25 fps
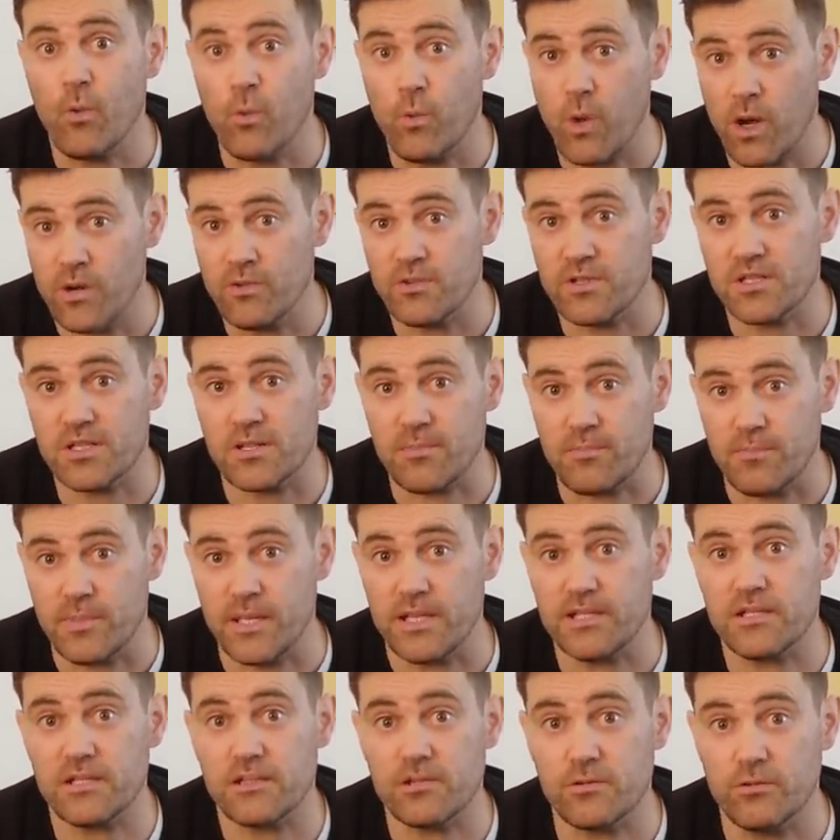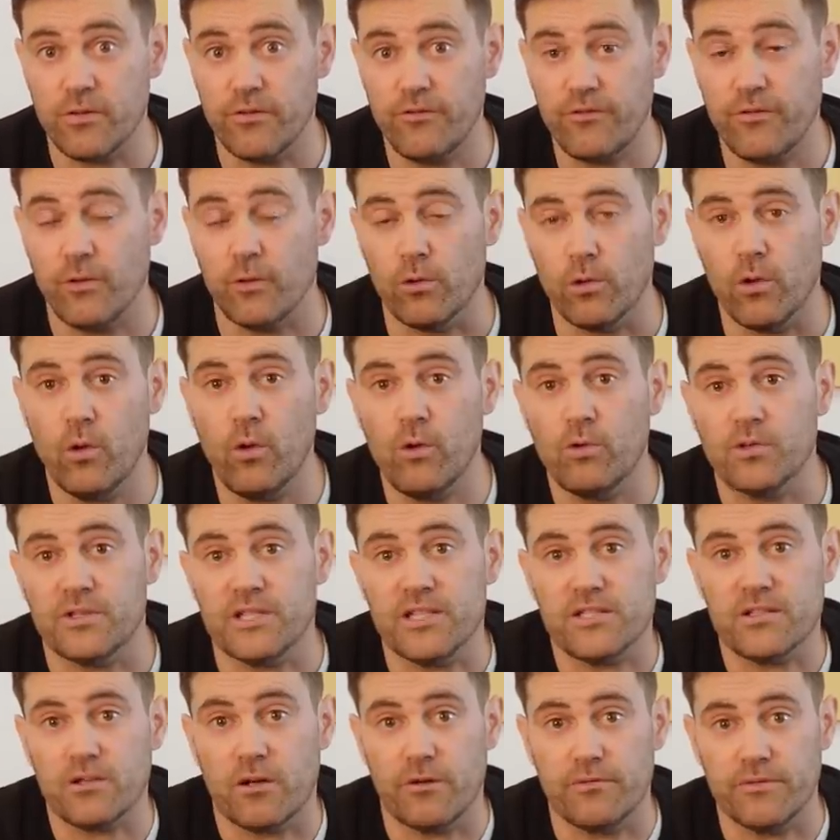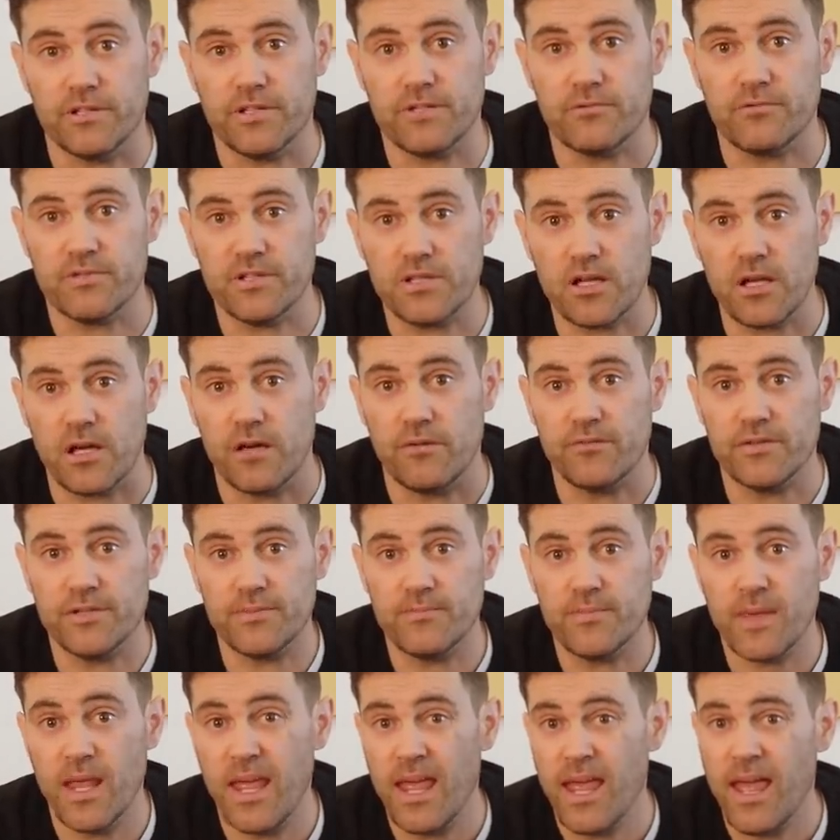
won't submit to a full audit of its reserves.